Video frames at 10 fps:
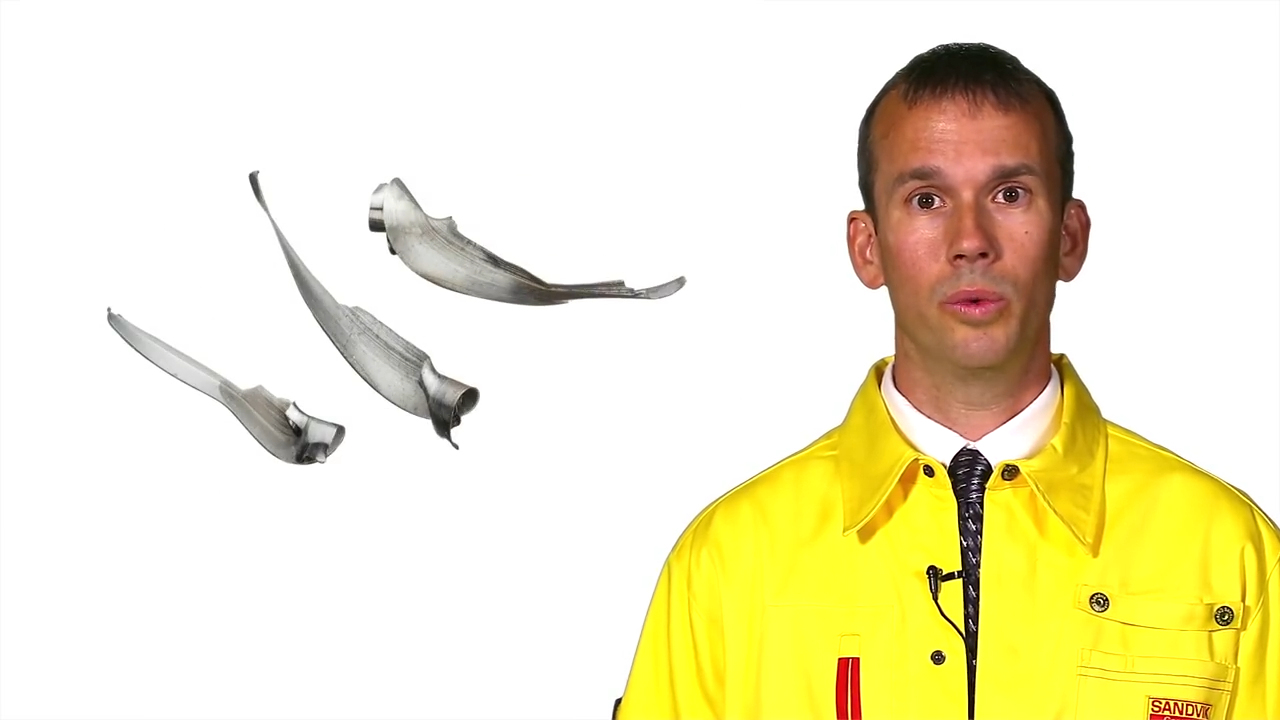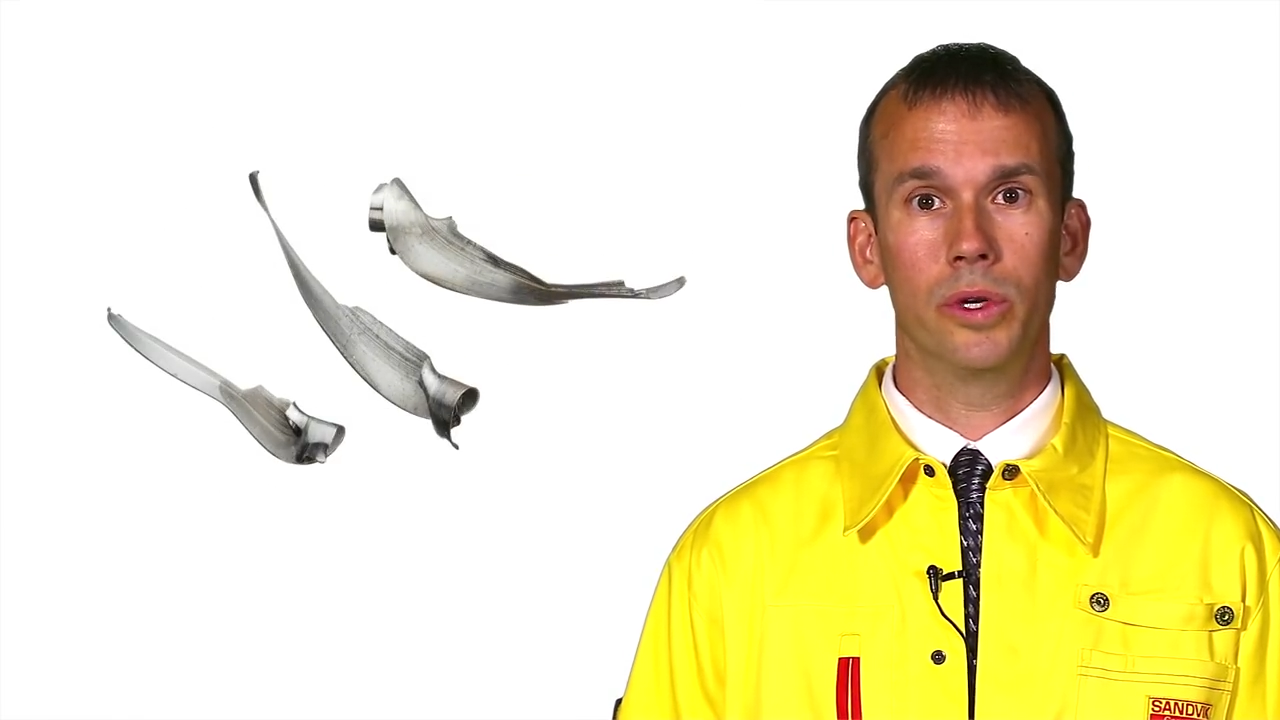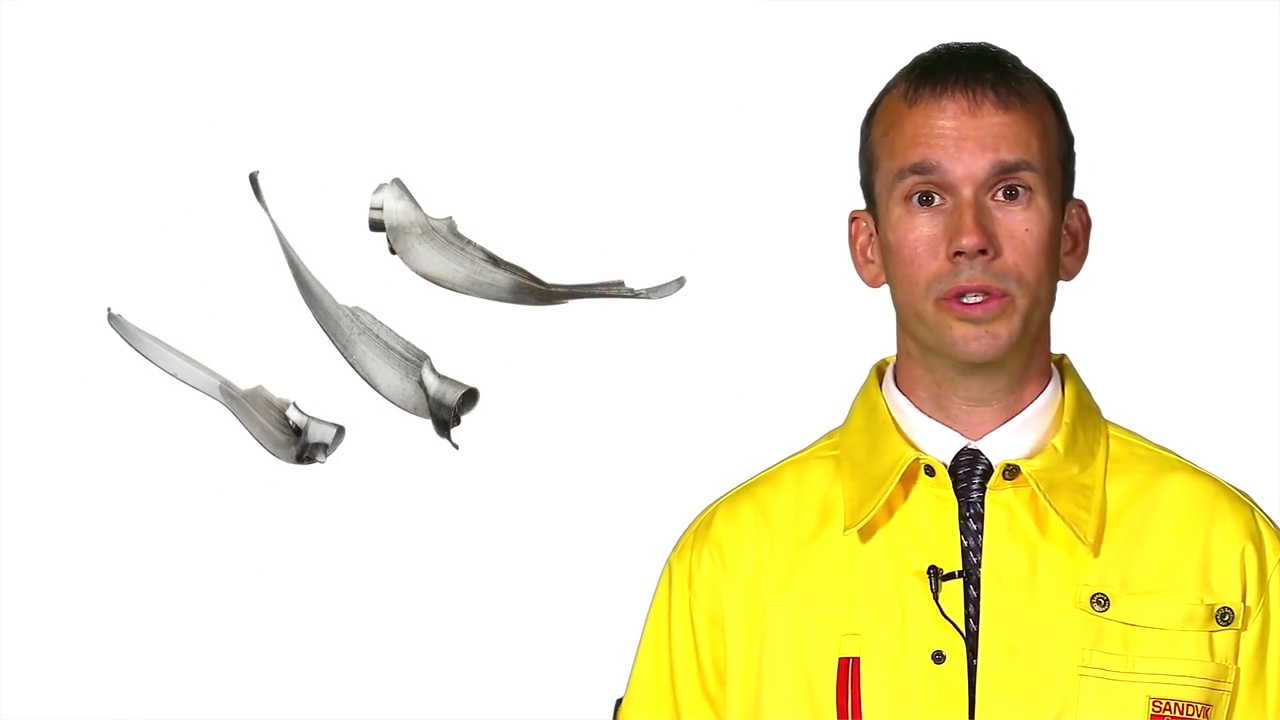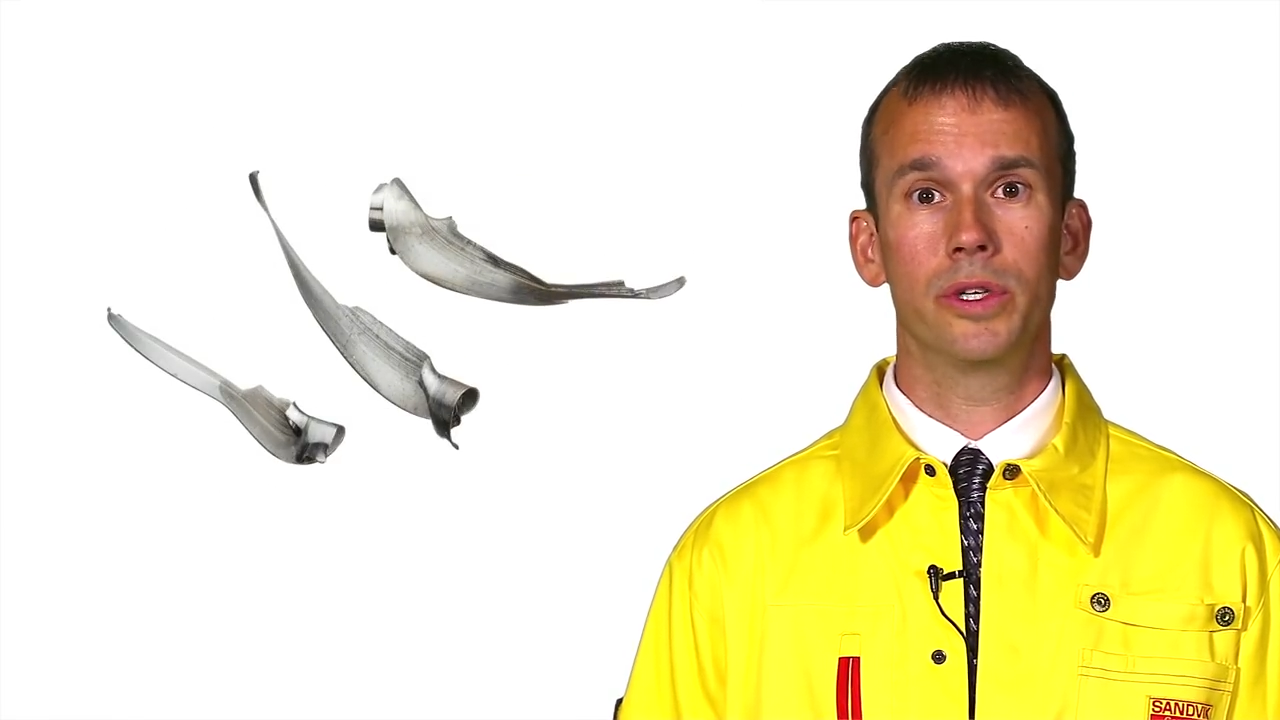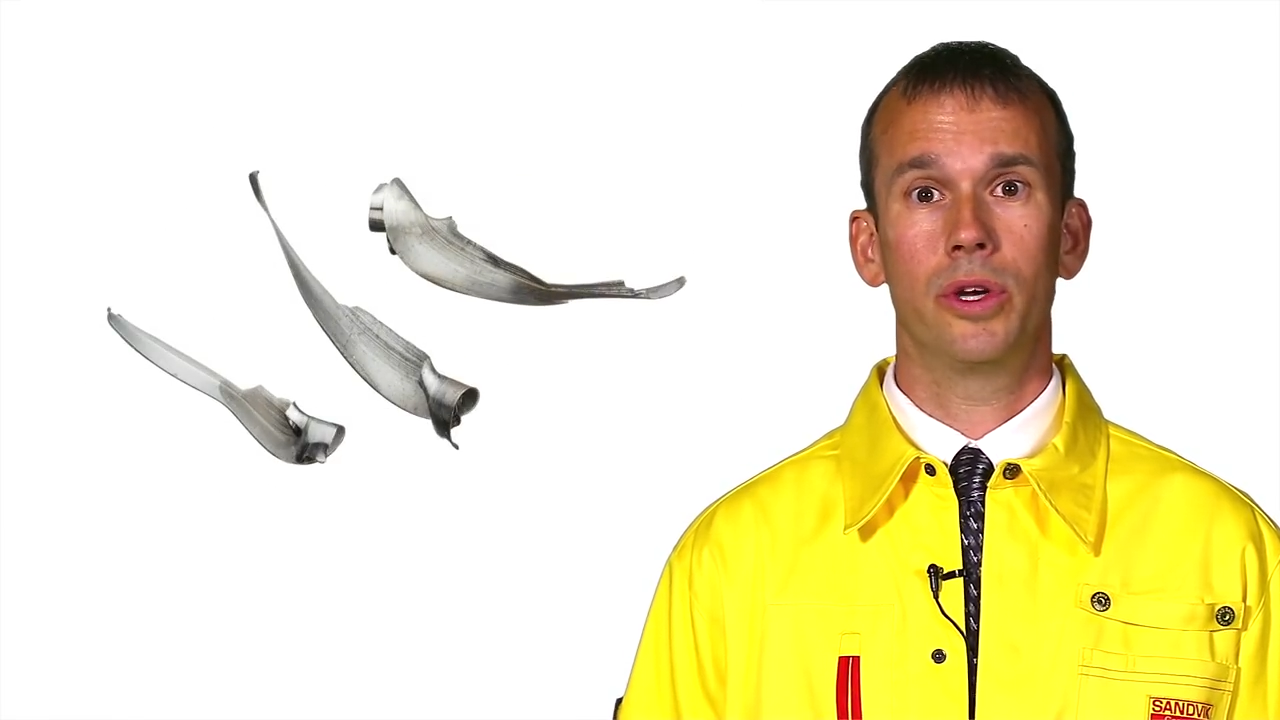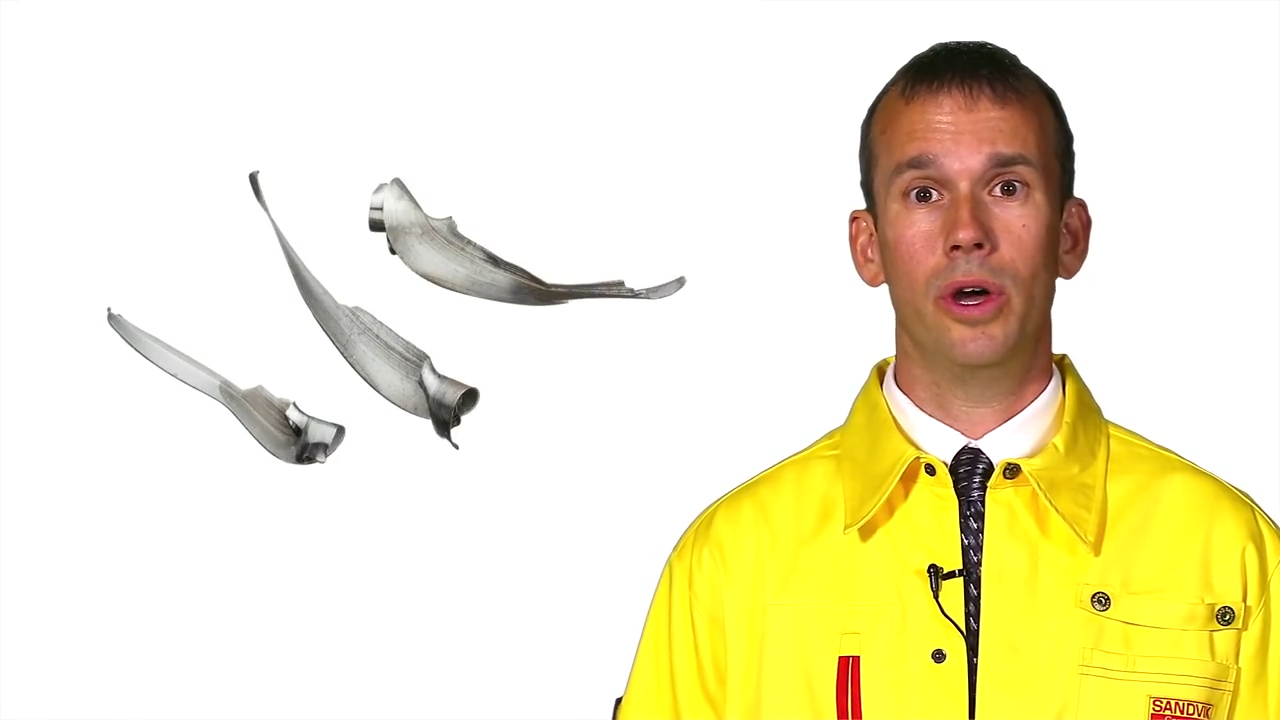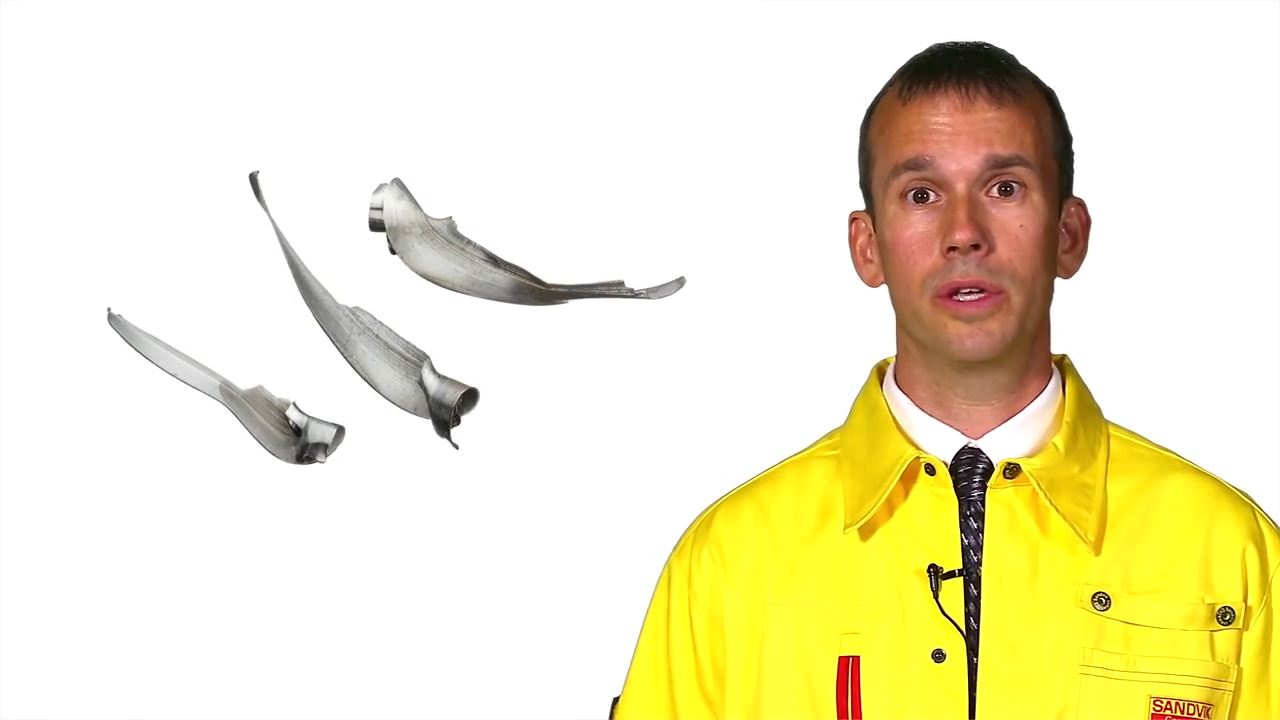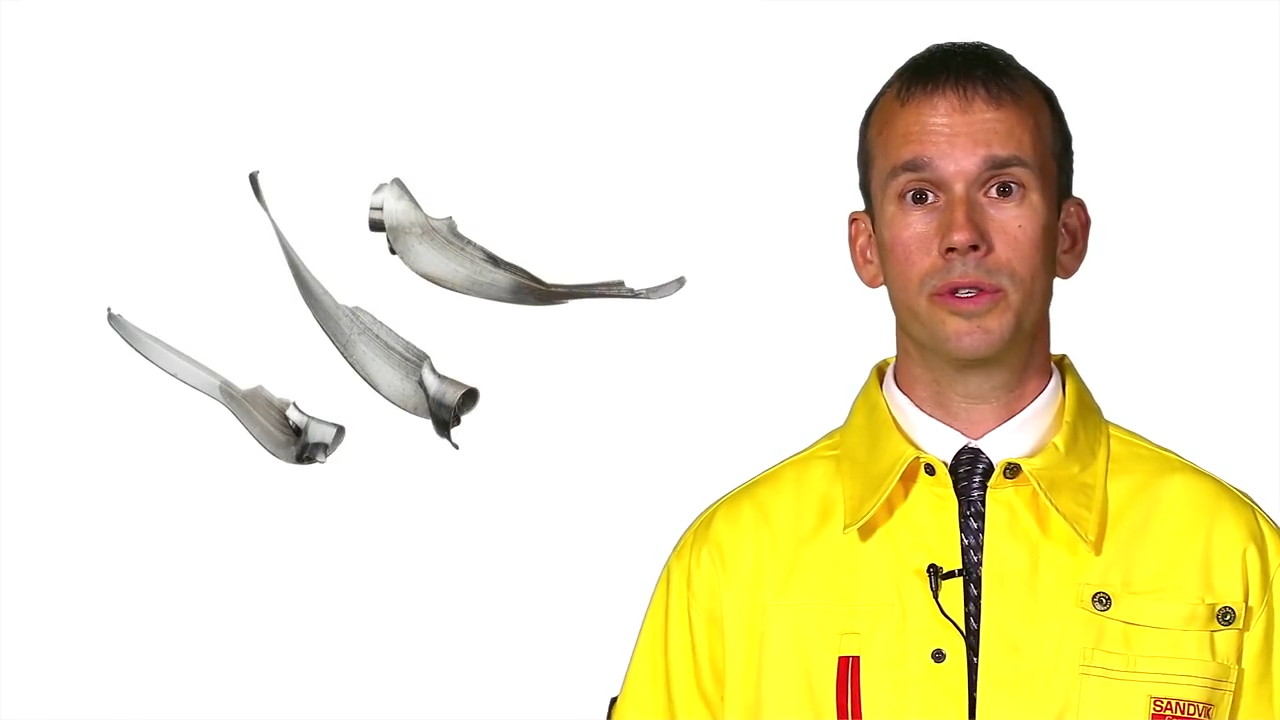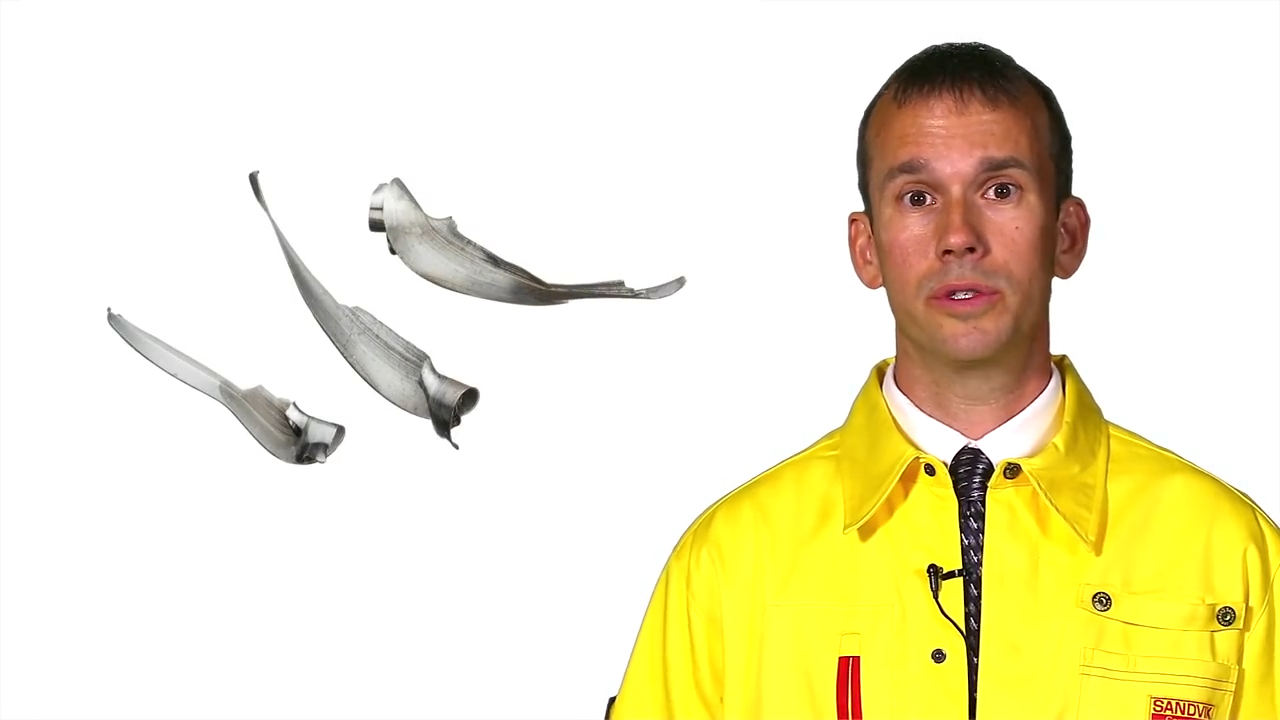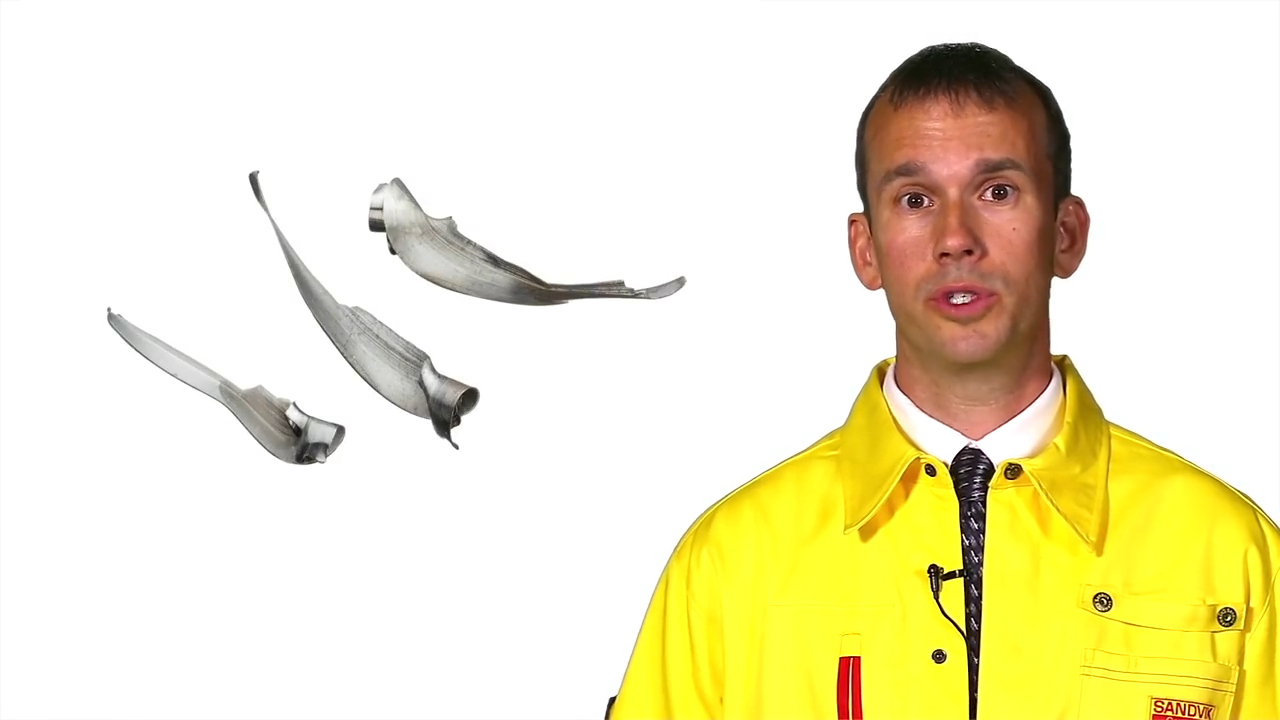which could cause